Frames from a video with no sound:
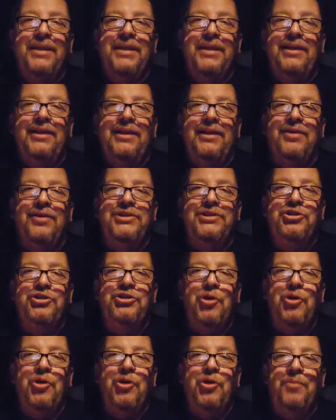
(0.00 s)
As
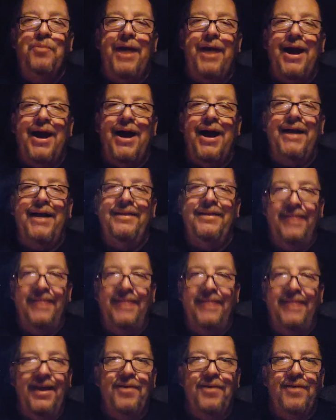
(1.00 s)
you go by
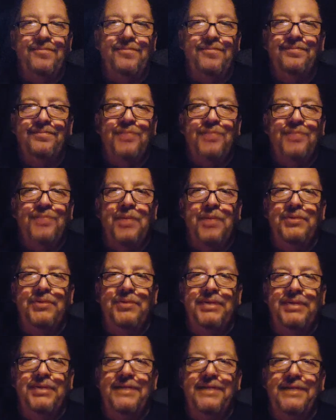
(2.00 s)
them, probably
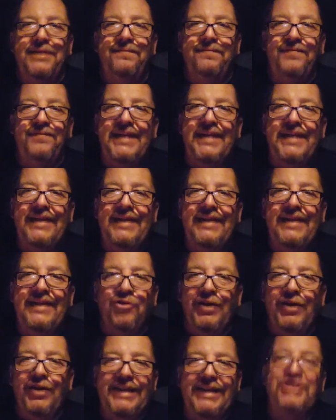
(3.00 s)
within feet
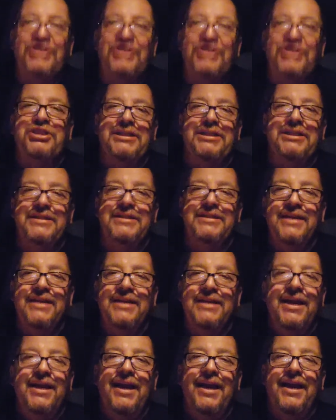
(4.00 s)
or inches,
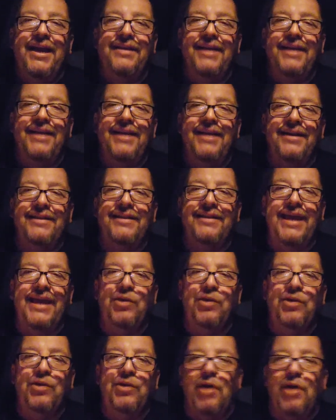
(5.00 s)
and then they
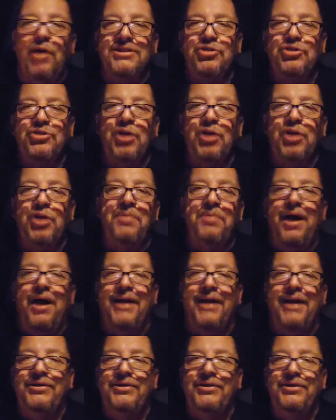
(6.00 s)
cross the trail
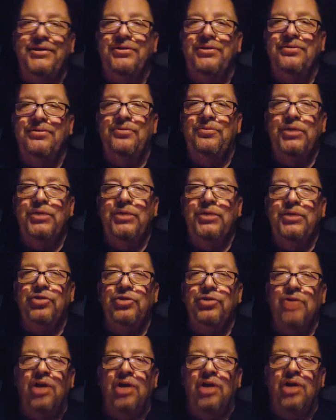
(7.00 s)
behind you when you're
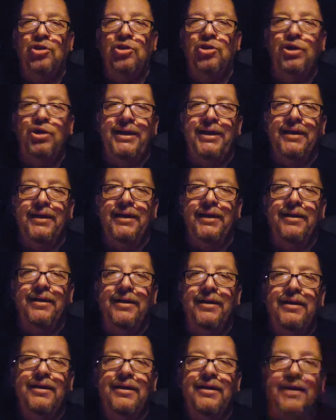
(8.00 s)
not looking.
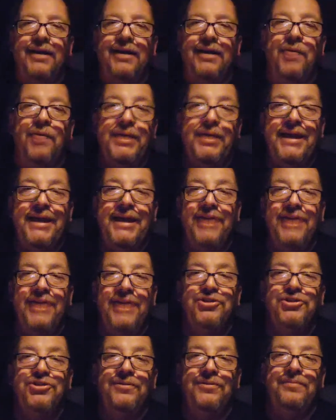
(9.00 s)
And I want to
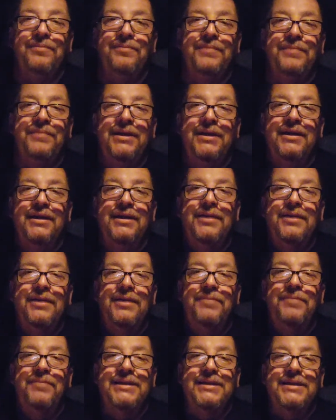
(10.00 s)
catch them
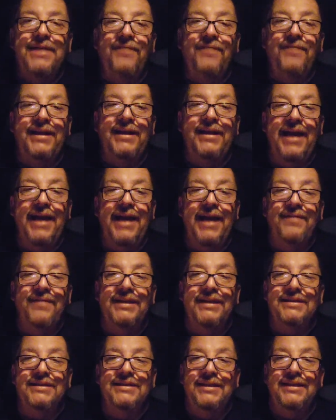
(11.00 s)
because I find
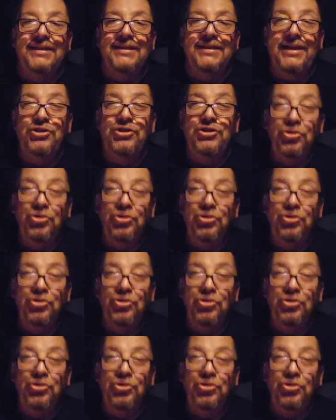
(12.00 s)
evidence that they do